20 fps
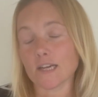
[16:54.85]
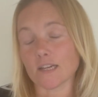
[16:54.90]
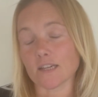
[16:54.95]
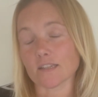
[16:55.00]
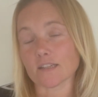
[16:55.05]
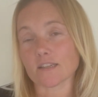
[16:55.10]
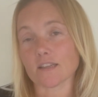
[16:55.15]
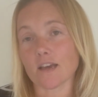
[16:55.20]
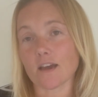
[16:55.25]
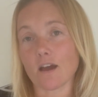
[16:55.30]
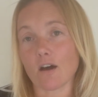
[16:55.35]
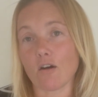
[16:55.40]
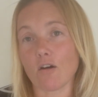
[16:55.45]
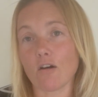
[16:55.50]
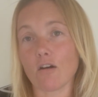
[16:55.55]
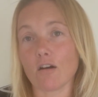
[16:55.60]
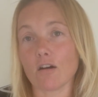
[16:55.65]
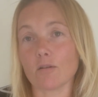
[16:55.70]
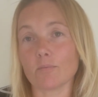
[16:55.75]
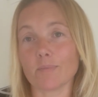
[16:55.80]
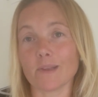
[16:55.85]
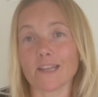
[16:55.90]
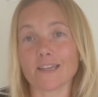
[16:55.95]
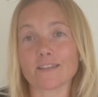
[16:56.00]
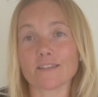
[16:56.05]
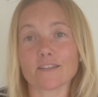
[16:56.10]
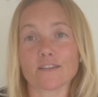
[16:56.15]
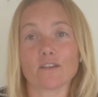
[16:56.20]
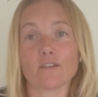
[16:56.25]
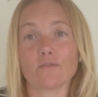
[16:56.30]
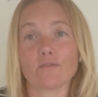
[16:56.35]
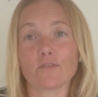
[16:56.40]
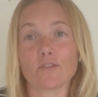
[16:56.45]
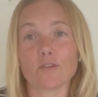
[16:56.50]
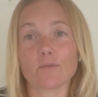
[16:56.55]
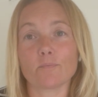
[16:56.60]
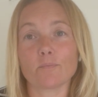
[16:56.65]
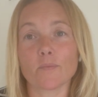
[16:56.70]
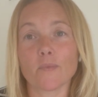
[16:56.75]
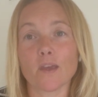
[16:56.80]
as there are plenty of
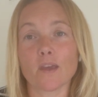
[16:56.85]
them.